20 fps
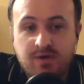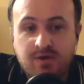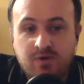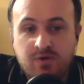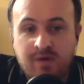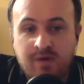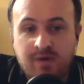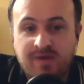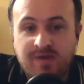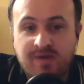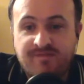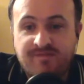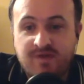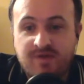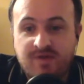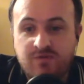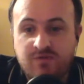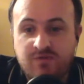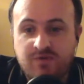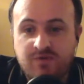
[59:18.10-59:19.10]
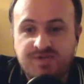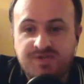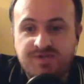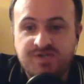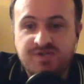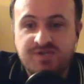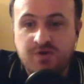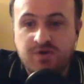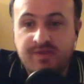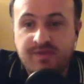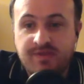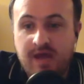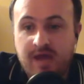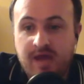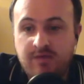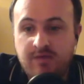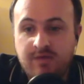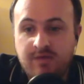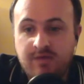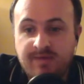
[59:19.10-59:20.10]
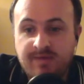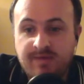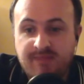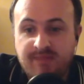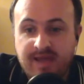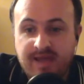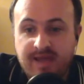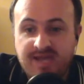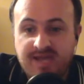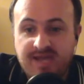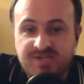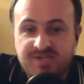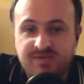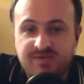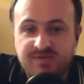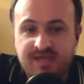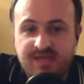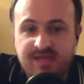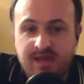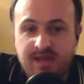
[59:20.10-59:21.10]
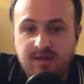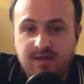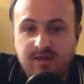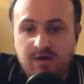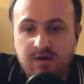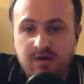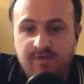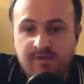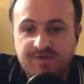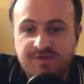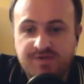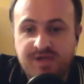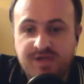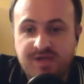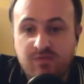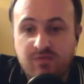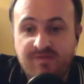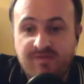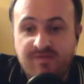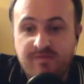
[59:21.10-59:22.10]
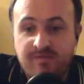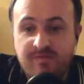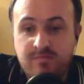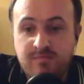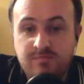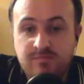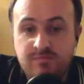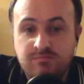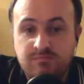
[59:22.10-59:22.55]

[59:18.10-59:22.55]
if Phil knows he's going down, my guess he would take others down with him,